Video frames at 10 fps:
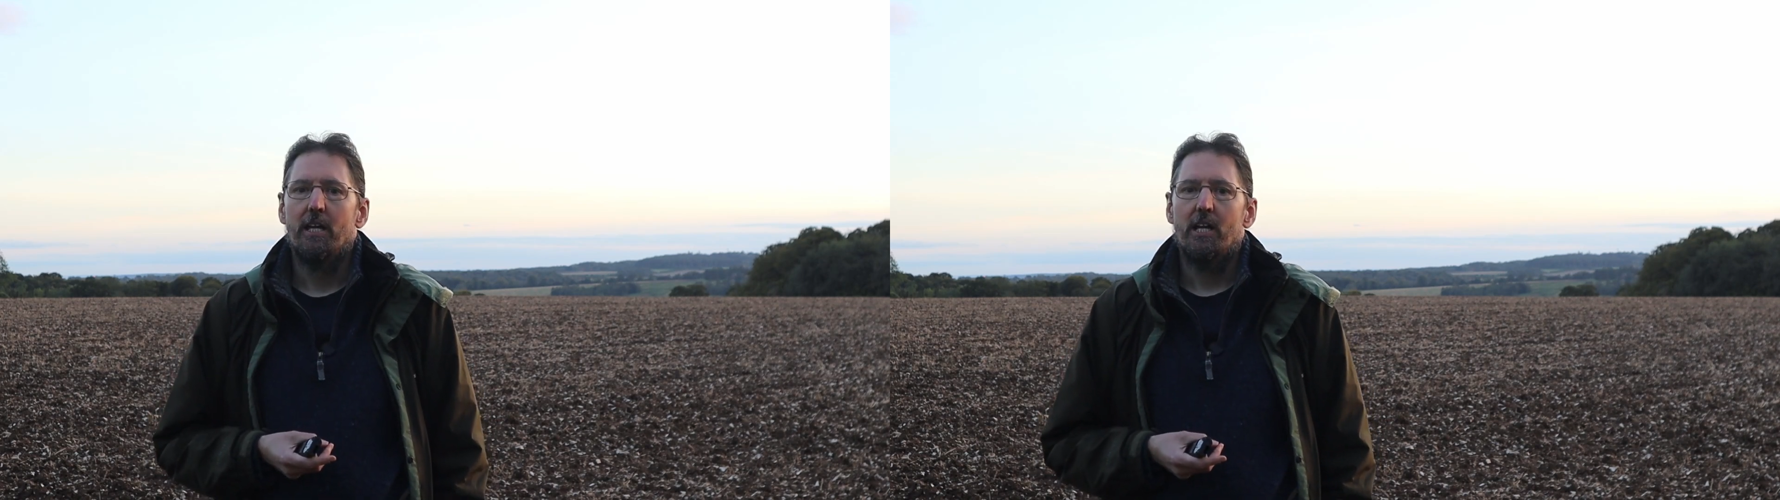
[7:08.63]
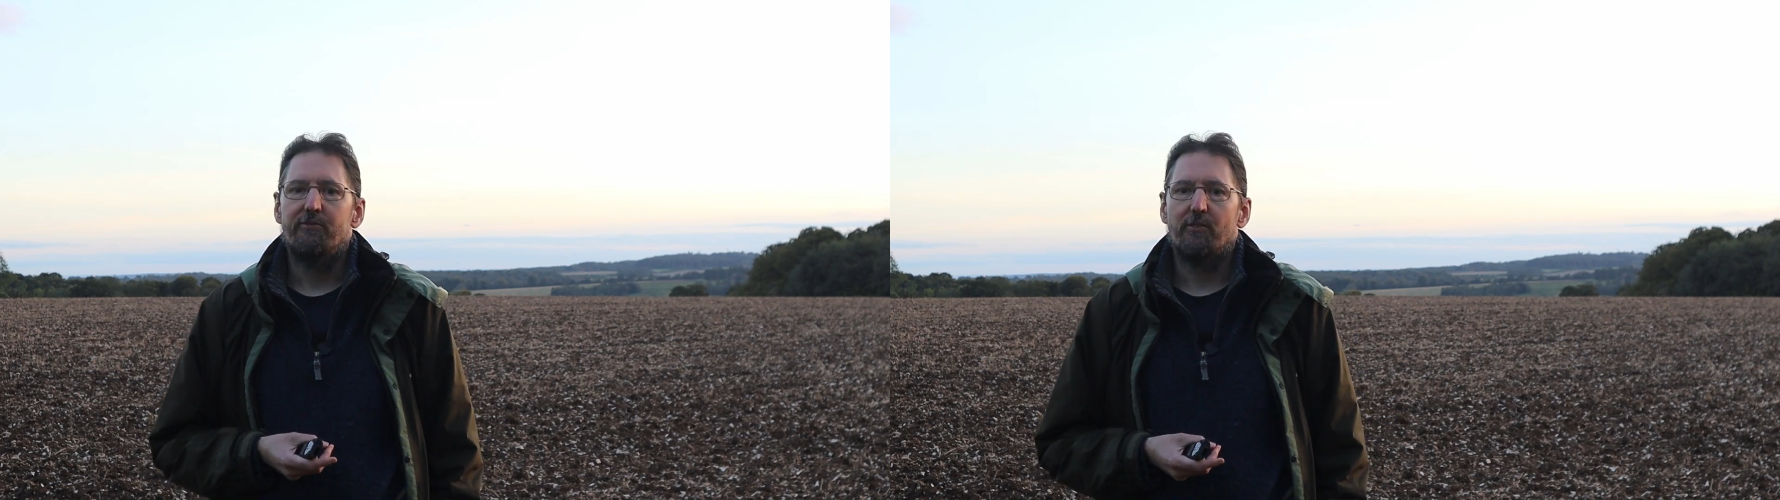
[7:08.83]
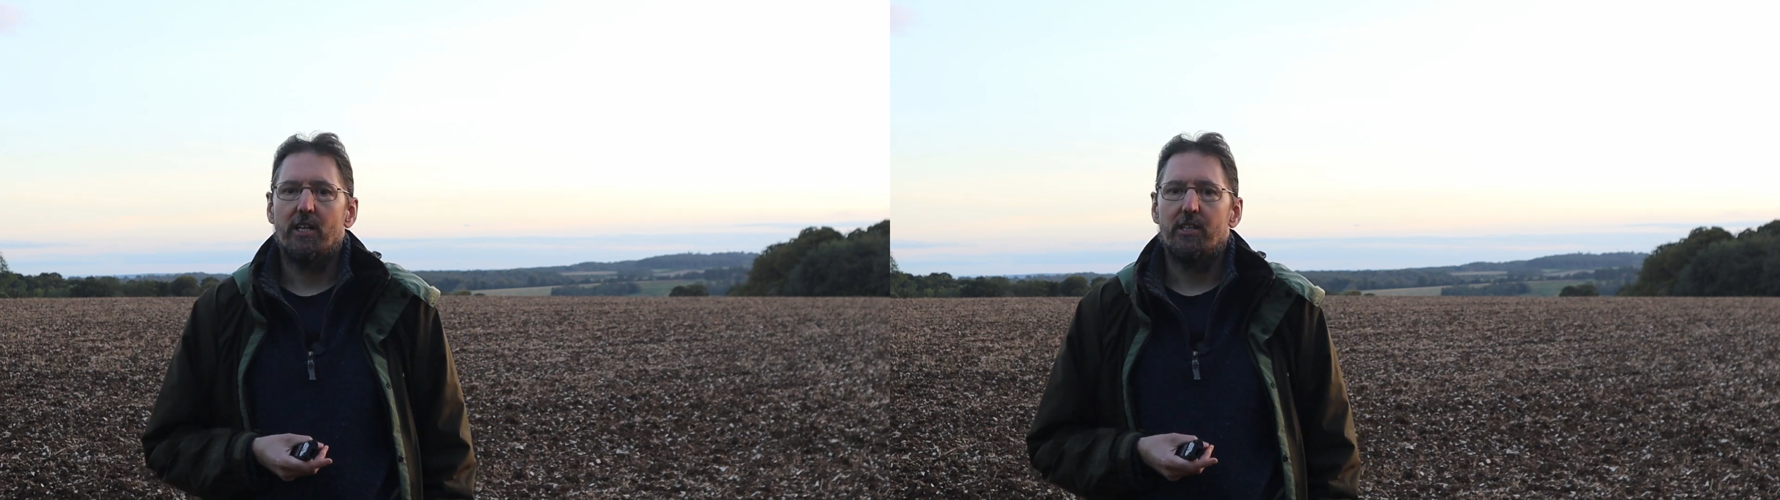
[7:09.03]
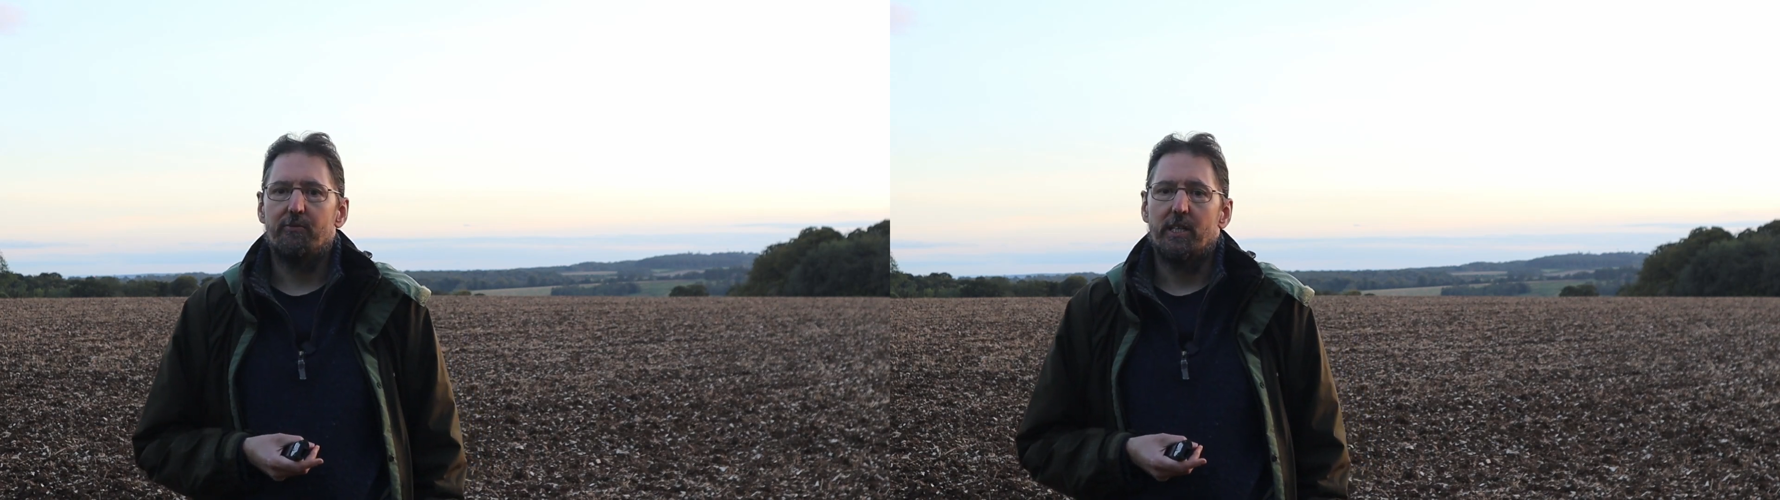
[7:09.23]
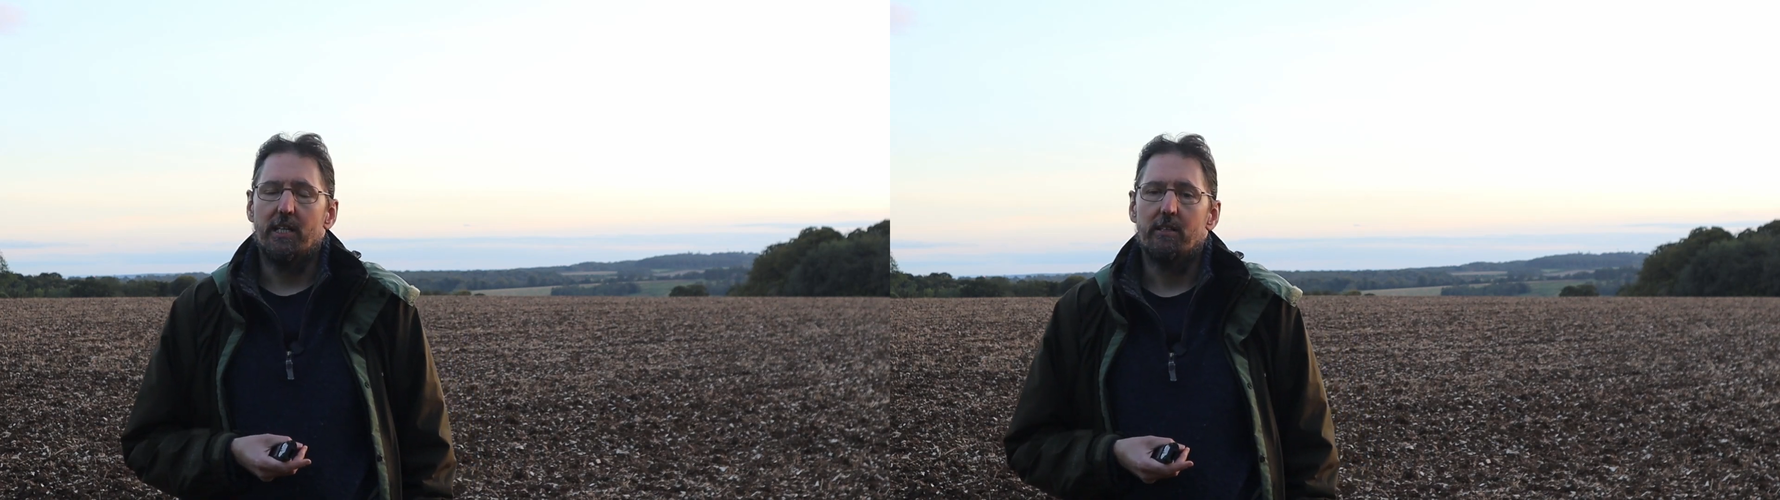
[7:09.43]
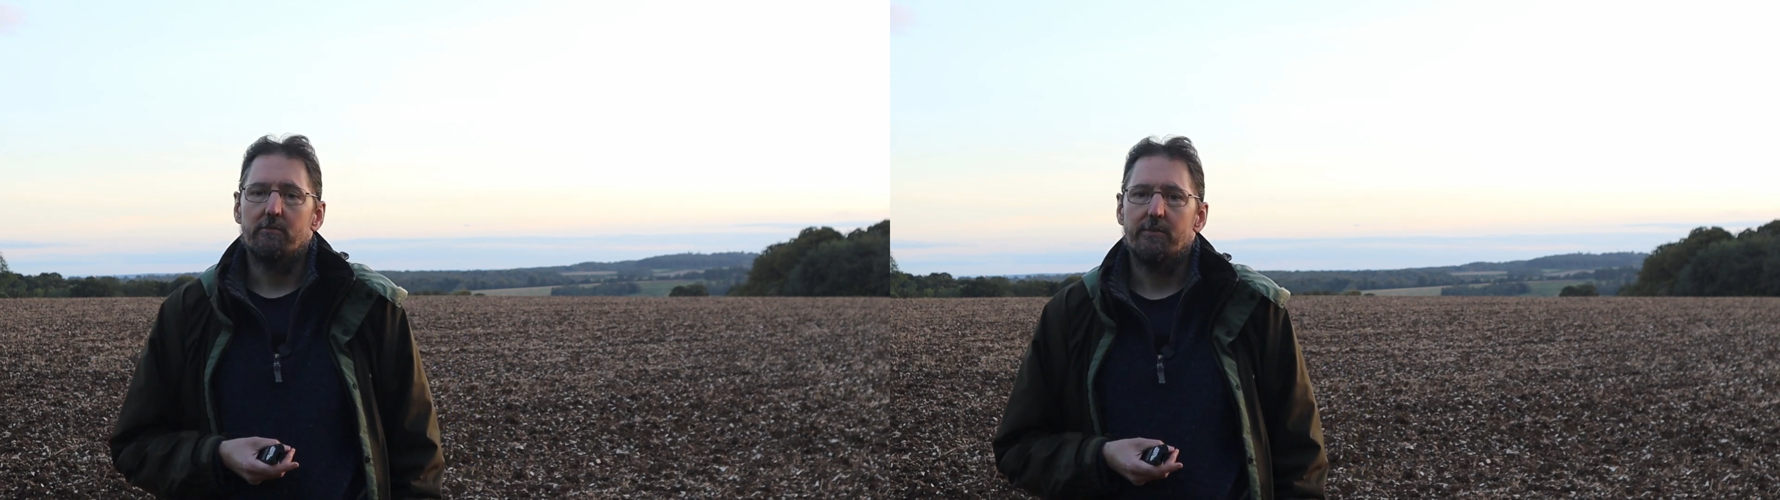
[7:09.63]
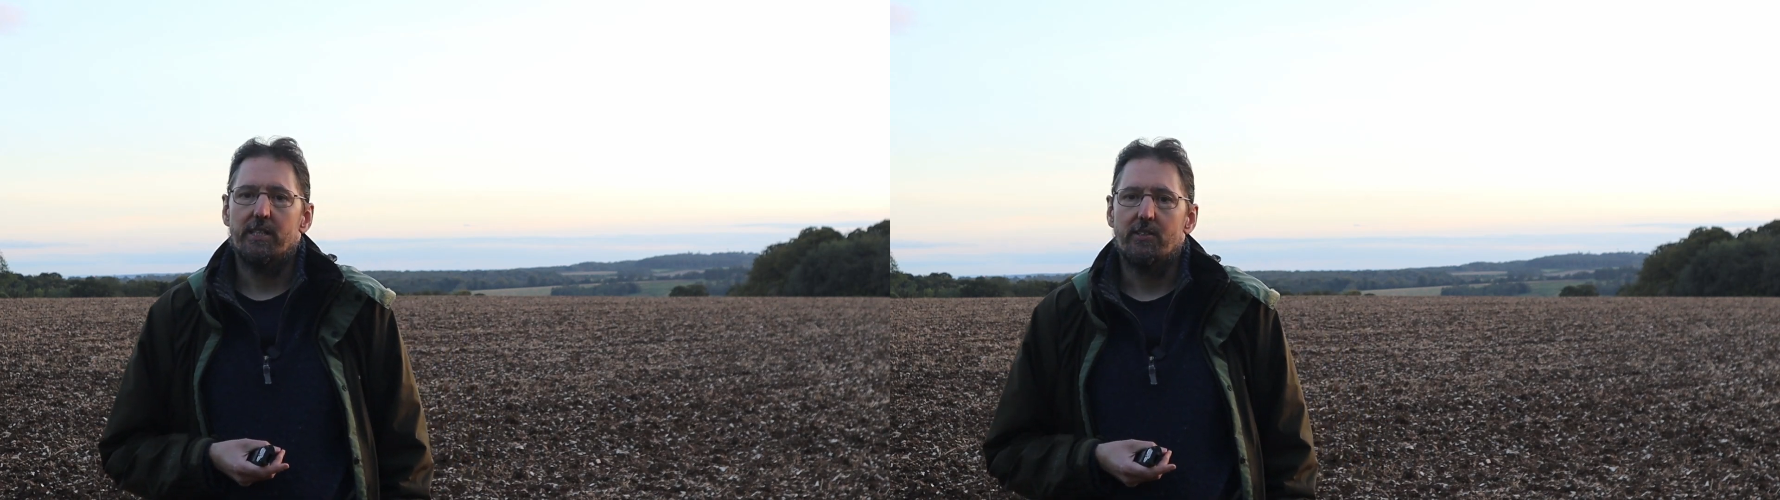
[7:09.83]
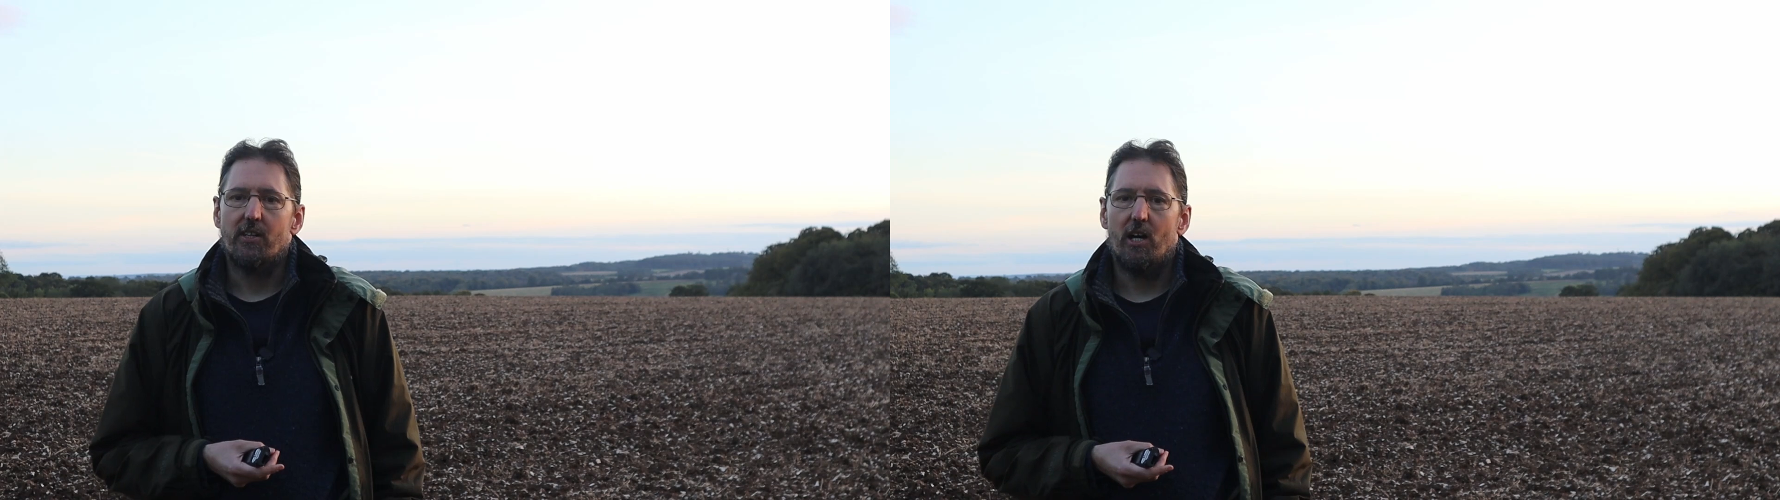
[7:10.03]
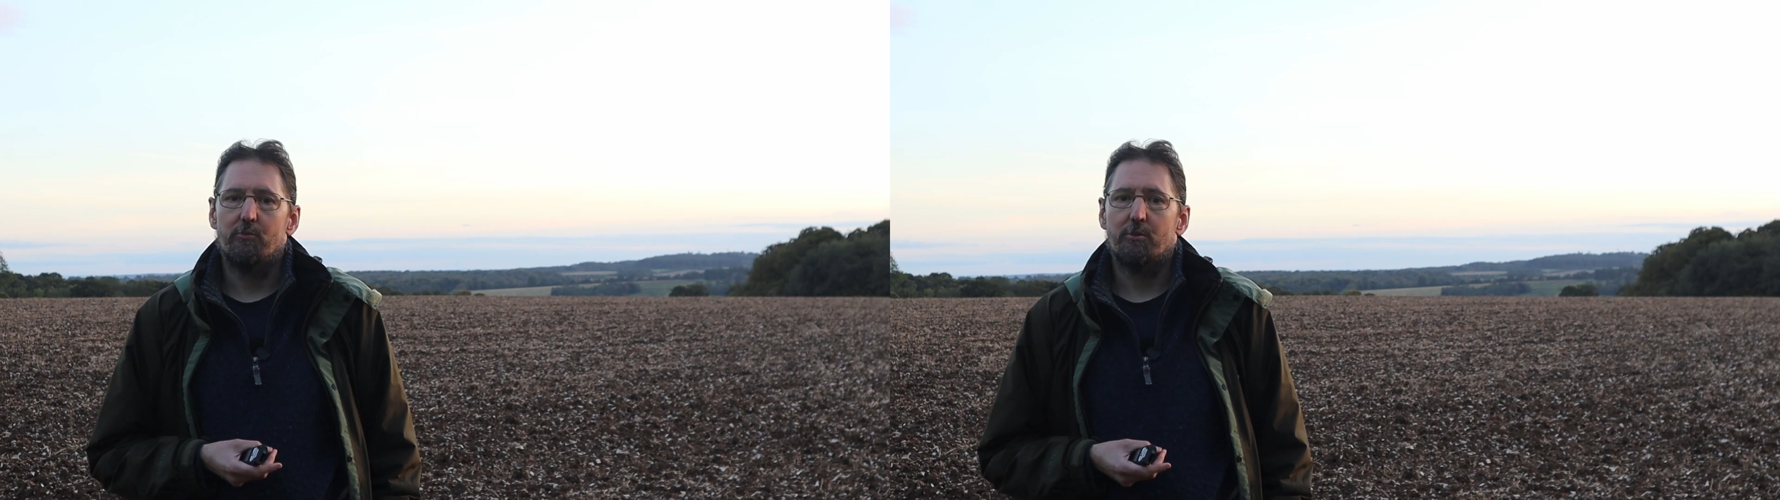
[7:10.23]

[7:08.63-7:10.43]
If you've liked the video, then it's a help